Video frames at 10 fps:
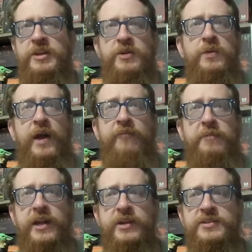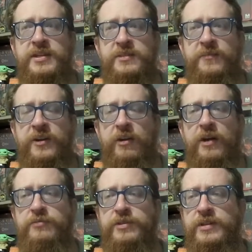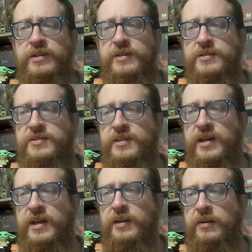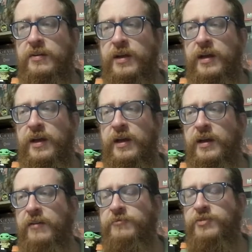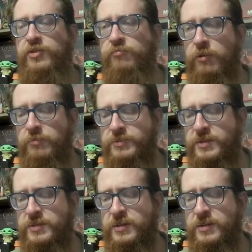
everybody else has to figure out is that, okay, I have 2 roses.